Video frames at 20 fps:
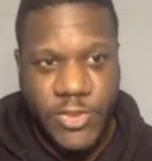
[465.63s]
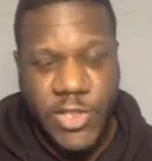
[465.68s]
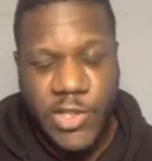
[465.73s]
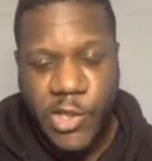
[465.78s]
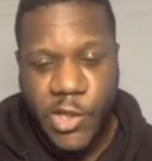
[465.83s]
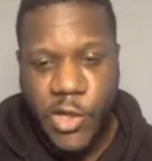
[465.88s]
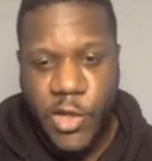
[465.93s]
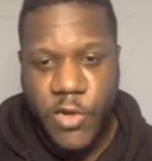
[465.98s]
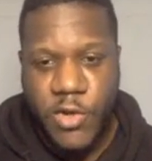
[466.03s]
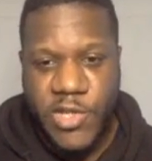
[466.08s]

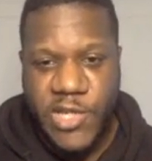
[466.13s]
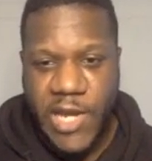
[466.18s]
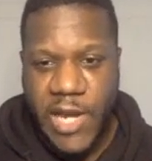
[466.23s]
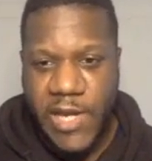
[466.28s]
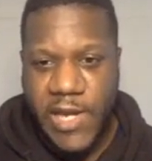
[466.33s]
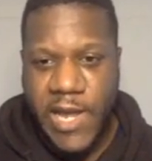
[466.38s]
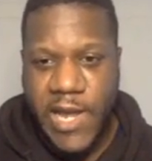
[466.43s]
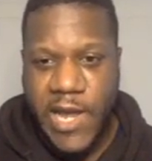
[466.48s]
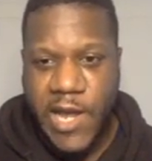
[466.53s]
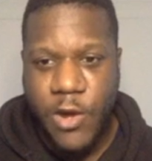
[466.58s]
So go and
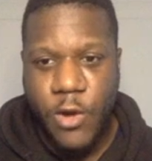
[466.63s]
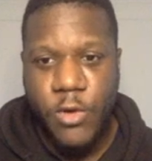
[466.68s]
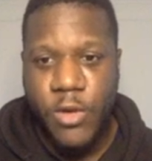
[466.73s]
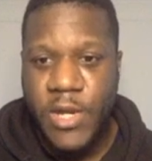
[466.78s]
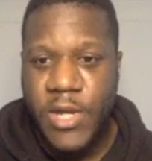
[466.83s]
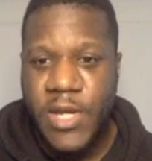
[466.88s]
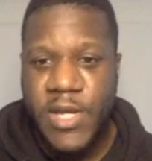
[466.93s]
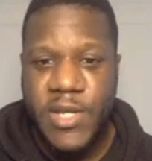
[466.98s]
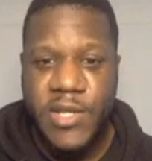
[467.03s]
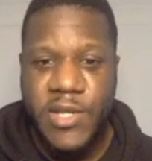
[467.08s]
check that out.
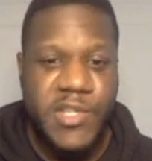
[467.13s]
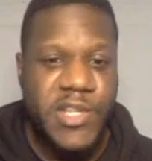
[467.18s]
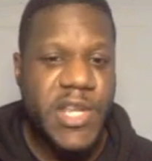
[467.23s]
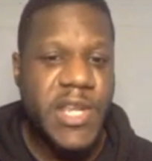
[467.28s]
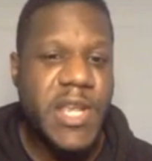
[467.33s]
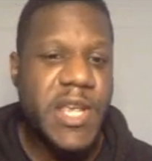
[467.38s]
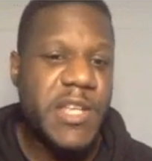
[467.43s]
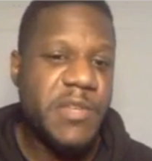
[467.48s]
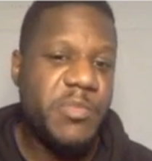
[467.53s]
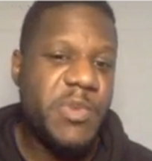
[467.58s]

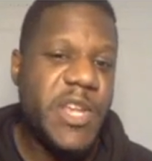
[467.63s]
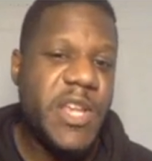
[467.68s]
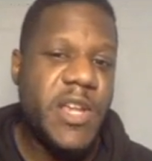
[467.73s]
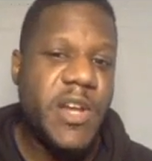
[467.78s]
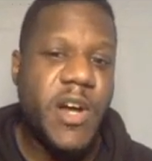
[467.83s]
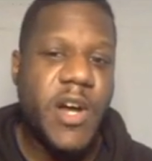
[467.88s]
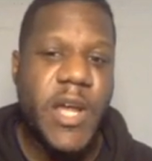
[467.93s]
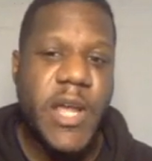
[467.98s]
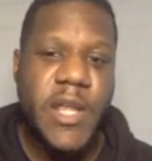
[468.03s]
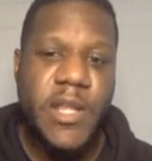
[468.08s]
G S P
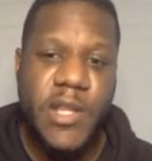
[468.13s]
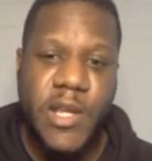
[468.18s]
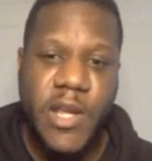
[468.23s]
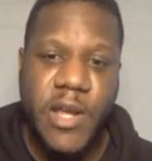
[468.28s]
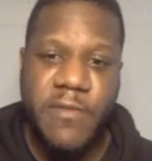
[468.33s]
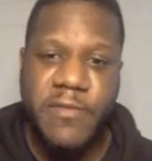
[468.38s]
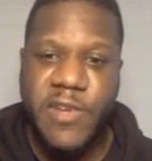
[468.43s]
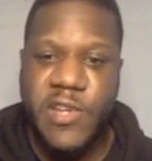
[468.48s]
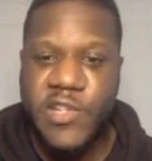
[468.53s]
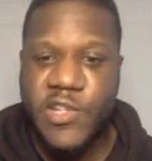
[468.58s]
I,
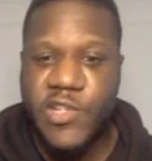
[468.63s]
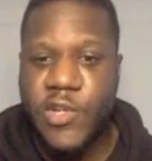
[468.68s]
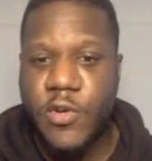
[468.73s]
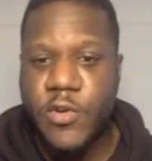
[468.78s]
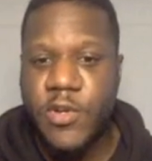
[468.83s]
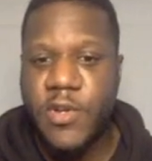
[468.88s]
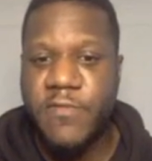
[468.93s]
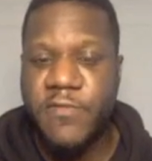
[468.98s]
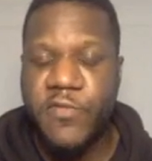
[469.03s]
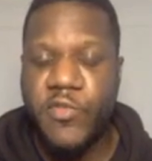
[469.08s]
governance
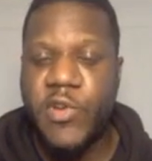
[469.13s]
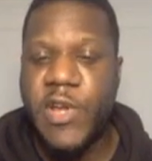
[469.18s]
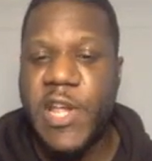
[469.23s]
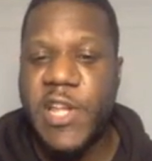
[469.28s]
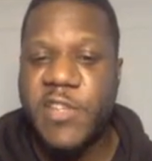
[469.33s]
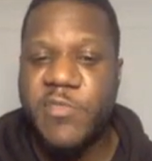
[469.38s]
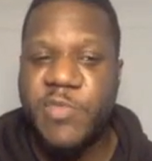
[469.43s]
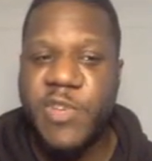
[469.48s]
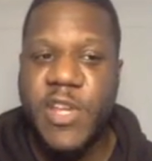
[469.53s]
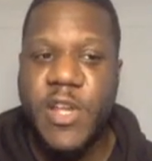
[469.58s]
token for
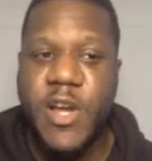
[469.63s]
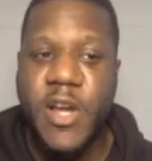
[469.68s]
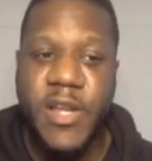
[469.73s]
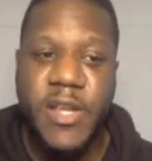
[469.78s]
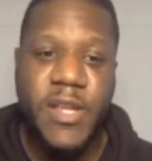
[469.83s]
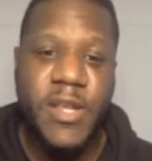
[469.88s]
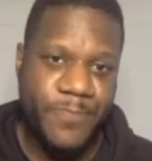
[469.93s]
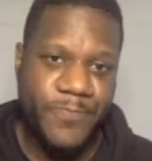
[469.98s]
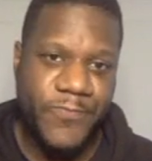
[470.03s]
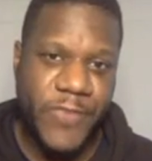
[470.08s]
S P
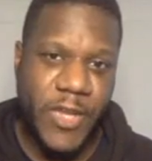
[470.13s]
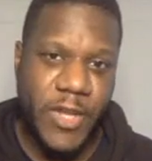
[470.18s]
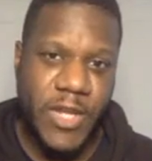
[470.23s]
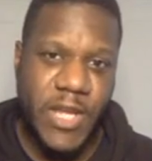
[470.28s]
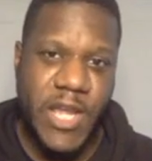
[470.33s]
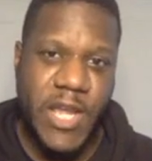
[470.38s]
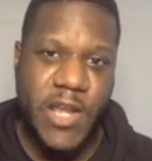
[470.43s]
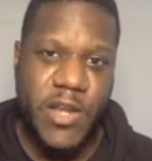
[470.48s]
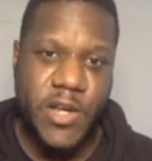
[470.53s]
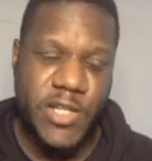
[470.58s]
I.
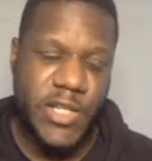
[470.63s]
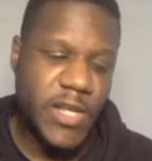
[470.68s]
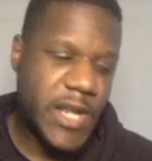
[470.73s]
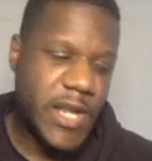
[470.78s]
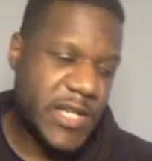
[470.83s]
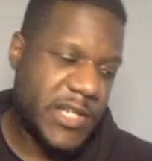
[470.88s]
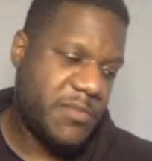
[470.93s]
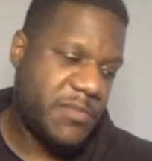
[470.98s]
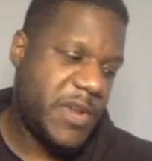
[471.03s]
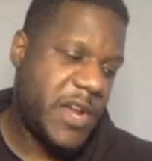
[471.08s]
Okay, guys, so
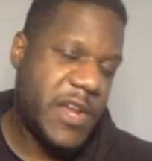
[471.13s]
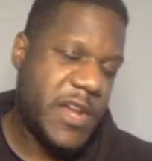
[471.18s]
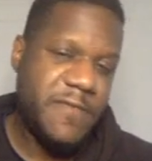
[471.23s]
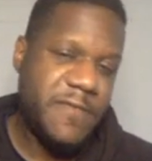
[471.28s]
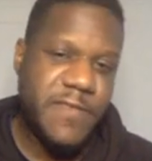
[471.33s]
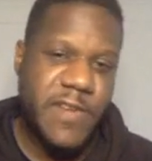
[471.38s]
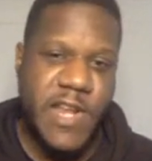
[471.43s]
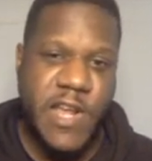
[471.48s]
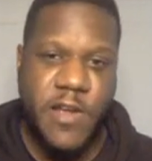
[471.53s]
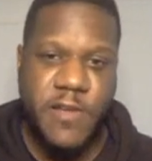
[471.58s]
that's about
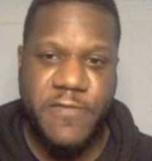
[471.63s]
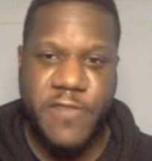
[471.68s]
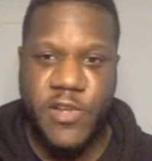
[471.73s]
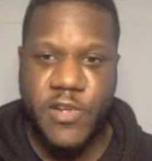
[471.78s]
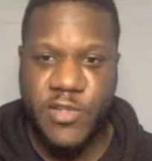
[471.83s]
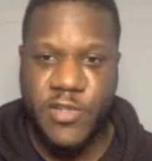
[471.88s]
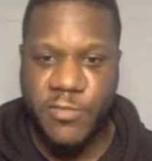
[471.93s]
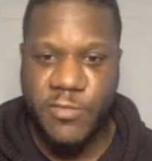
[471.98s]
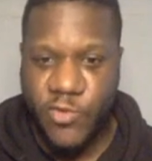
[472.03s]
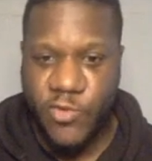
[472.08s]
it for now. If you're
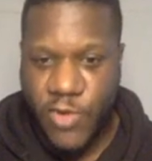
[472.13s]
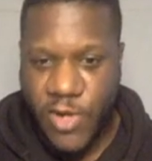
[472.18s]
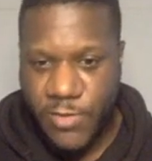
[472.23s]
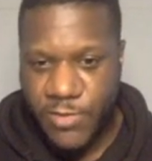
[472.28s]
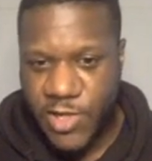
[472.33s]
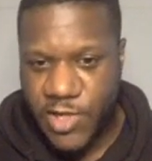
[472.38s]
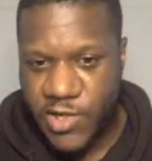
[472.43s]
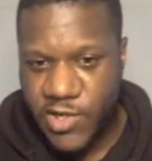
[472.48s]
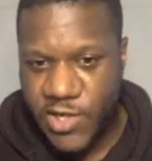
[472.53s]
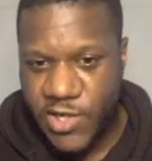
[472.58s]
not subscribed
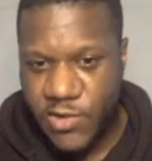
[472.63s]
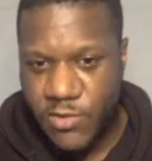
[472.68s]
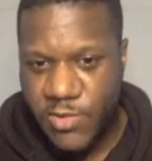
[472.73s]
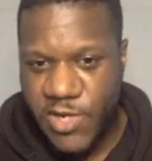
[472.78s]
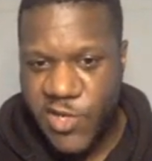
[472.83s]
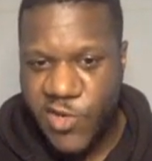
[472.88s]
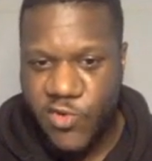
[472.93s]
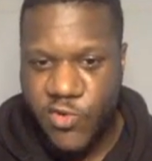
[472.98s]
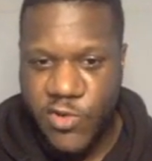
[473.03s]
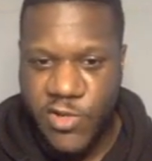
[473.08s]
to the channel,
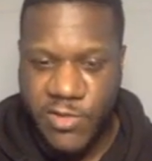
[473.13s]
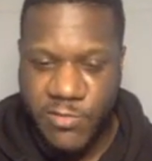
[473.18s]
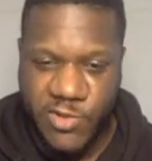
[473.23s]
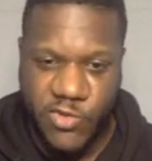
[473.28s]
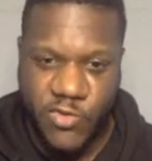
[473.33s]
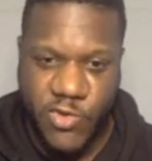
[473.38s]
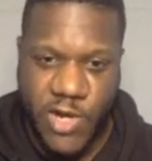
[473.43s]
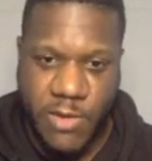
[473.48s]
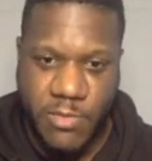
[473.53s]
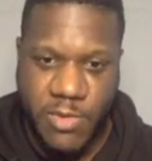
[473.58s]
make sure you
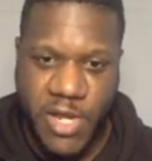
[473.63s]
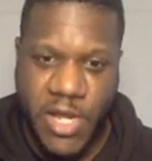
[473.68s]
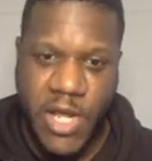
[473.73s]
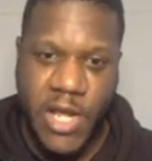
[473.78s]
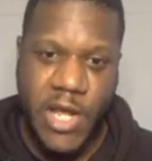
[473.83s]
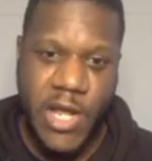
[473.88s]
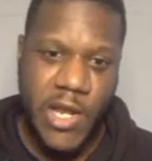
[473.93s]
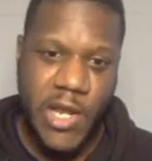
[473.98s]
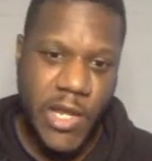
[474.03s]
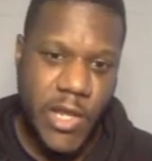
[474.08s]
subscribe,
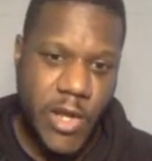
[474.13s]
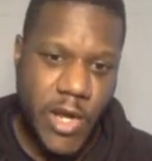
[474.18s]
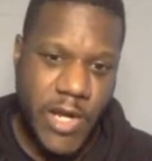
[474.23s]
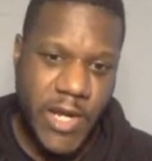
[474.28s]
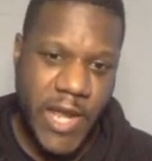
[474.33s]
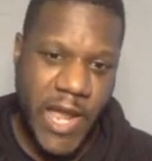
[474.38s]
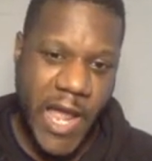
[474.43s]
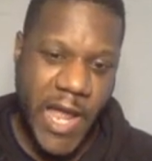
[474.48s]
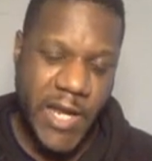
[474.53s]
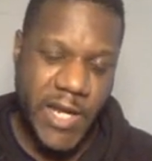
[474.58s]

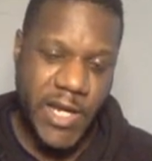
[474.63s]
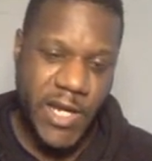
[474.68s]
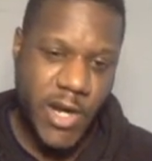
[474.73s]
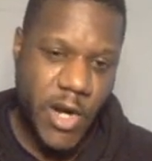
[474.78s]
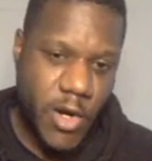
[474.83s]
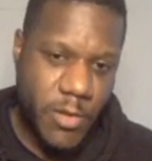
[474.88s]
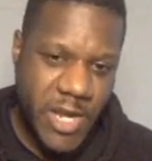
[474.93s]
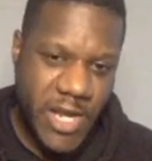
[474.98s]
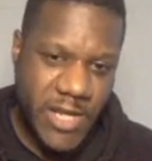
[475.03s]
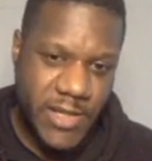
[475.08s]
like, and
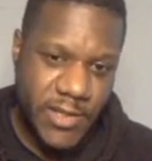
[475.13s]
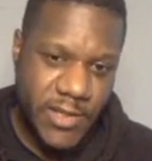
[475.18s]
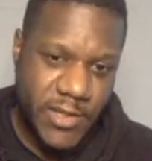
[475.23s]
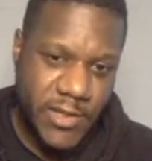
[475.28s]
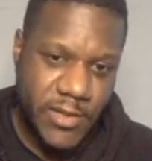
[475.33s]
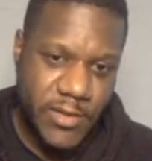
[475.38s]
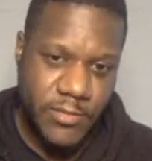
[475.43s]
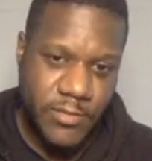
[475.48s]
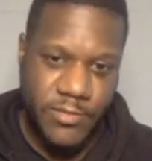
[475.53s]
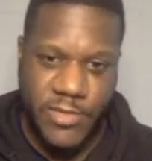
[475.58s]

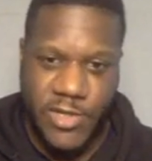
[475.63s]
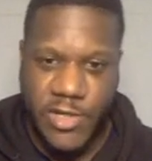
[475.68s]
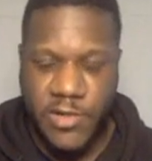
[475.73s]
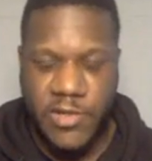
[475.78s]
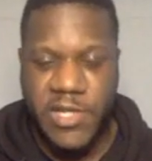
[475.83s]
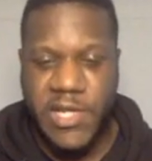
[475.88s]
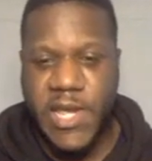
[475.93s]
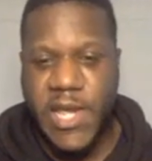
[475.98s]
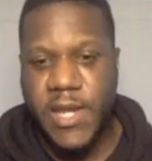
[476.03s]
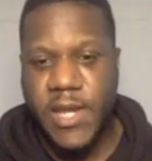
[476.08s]
comment,
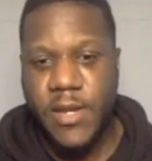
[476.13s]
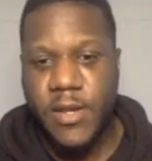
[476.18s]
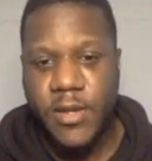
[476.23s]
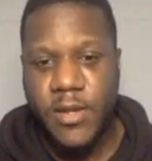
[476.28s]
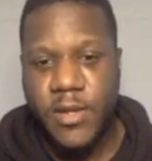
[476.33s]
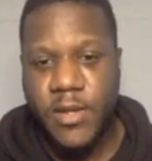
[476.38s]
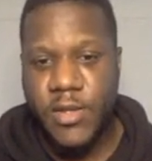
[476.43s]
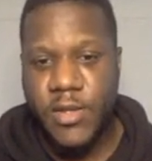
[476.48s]
okay?